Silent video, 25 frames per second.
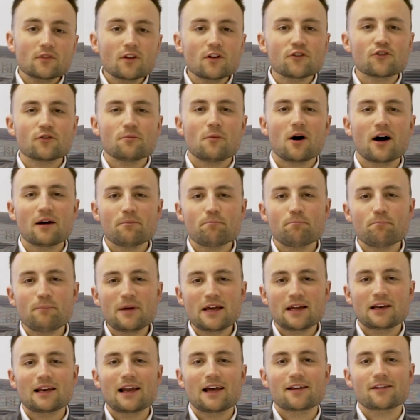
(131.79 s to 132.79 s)
So my
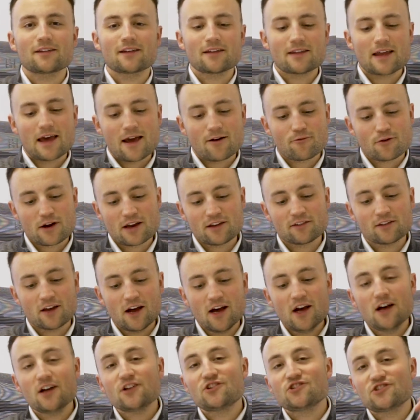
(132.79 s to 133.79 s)
big lesson there is
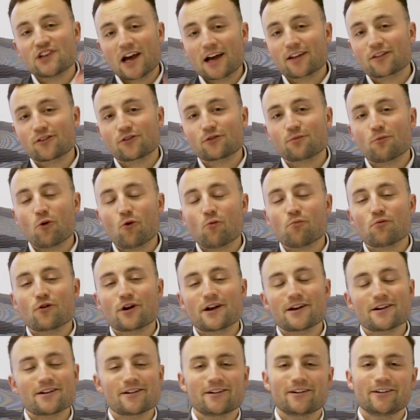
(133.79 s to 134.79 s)
check the small
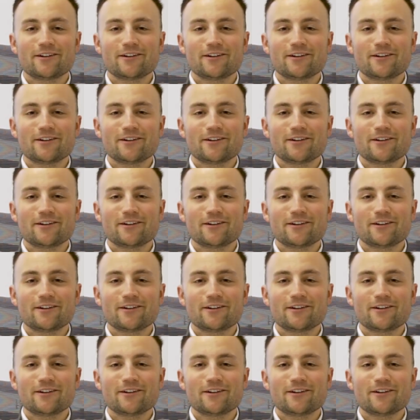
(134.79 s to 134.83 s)
print.